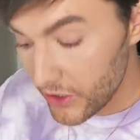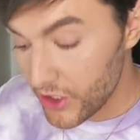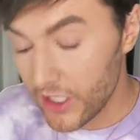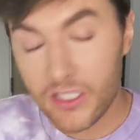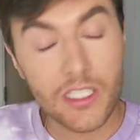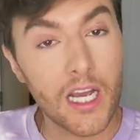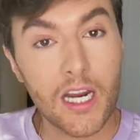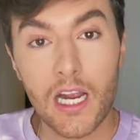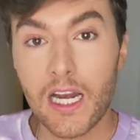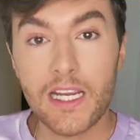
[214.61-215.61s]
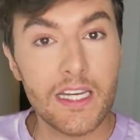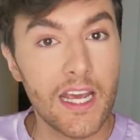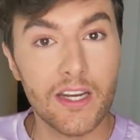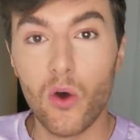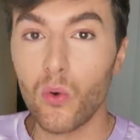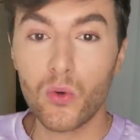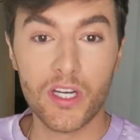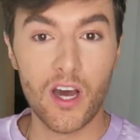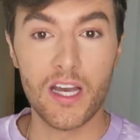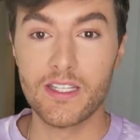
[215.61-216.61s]
just cleaning,
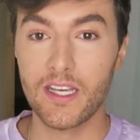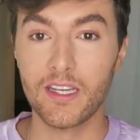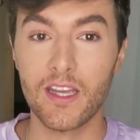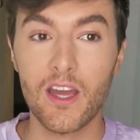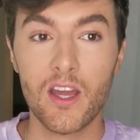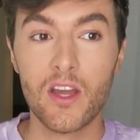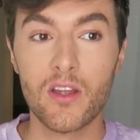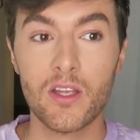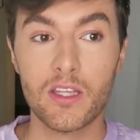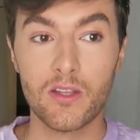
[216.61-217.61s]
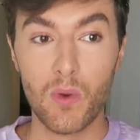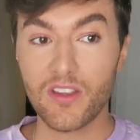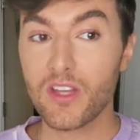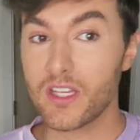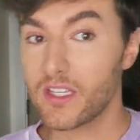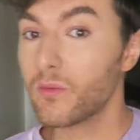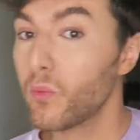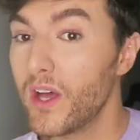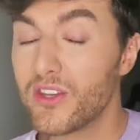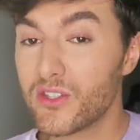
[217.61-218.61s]
organising. The
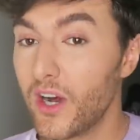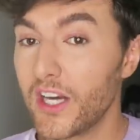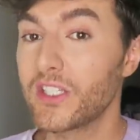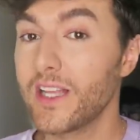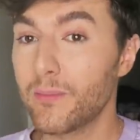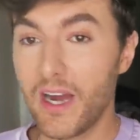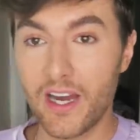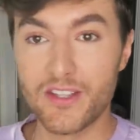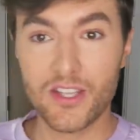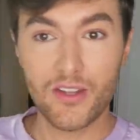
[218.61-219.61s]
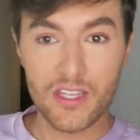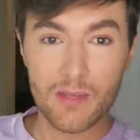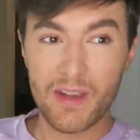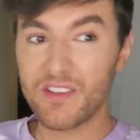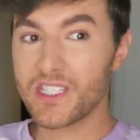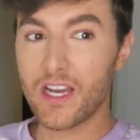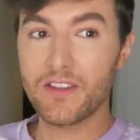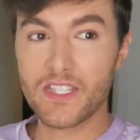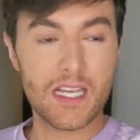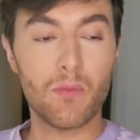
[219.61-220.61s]
weather's not actually that bad, so there's a bit of
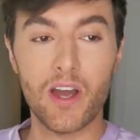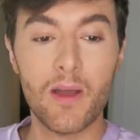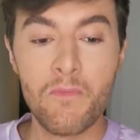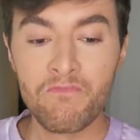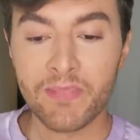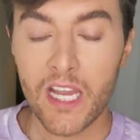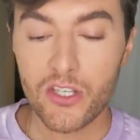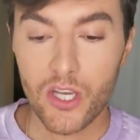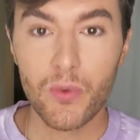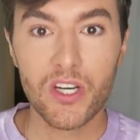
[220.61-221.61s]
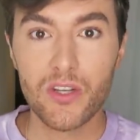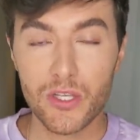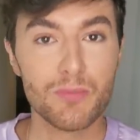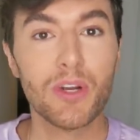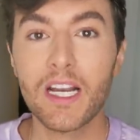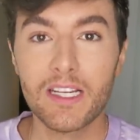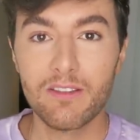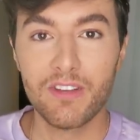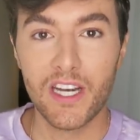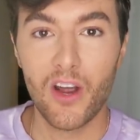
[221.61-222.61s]
sun somewhere. So we're going to do a spring
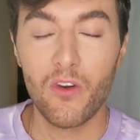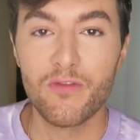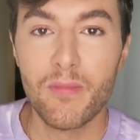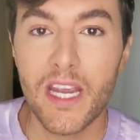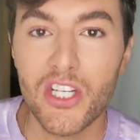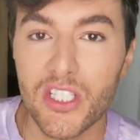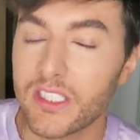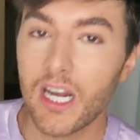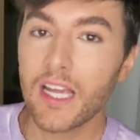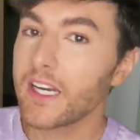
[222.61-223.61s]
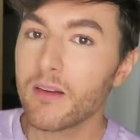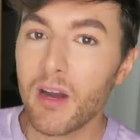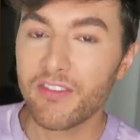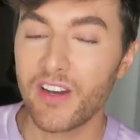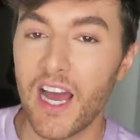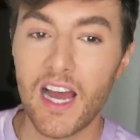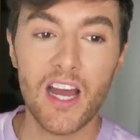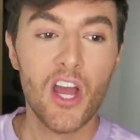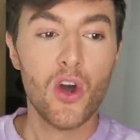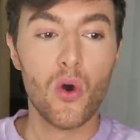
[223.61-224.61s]
cleaning video of me just cleaning my
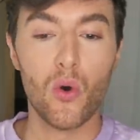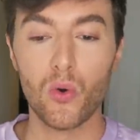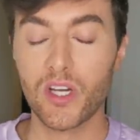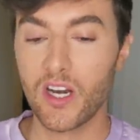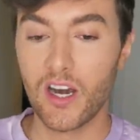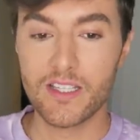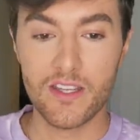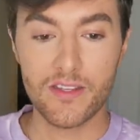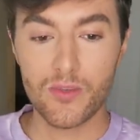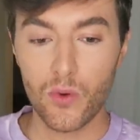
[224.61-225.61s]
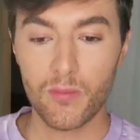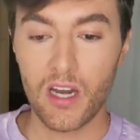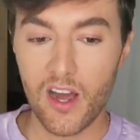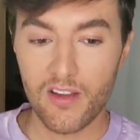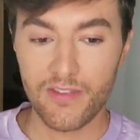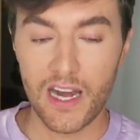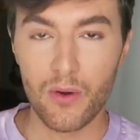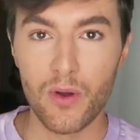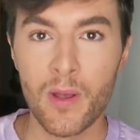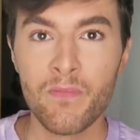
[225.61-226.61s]
flat, organising, sorting my life
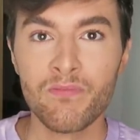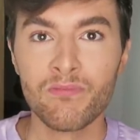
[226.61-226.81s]
out,